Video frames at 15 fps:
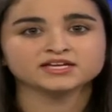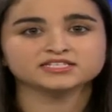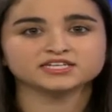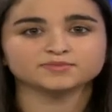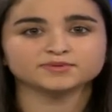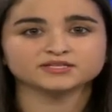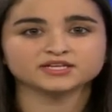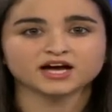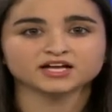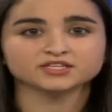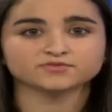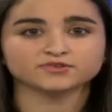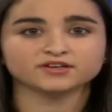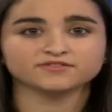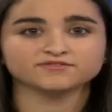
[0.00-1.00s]
Dippin'
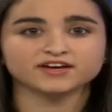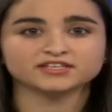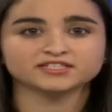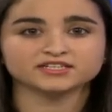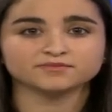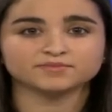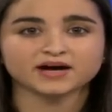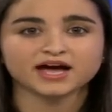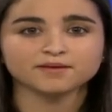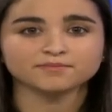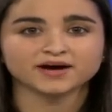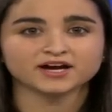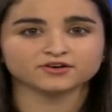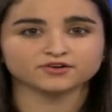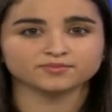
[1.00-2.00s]
Dots were invented by
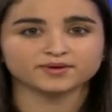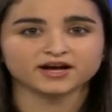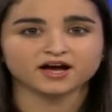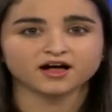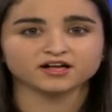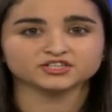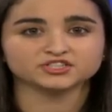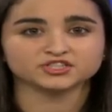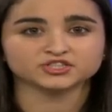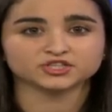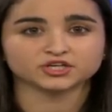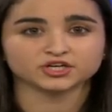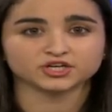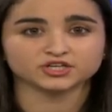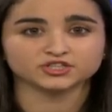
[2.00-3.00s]

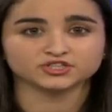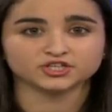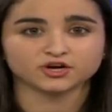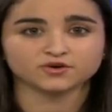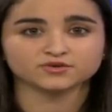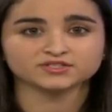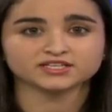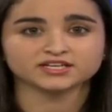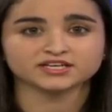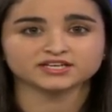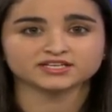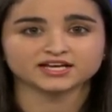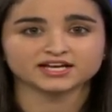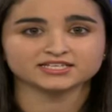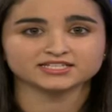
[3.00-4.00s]
microbiologist Kurt Jones
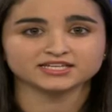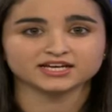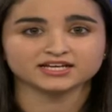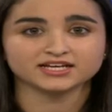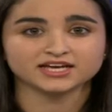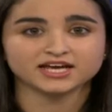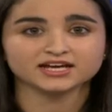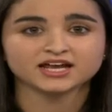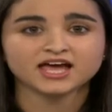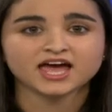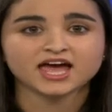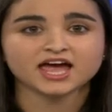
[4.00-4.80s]
in 1988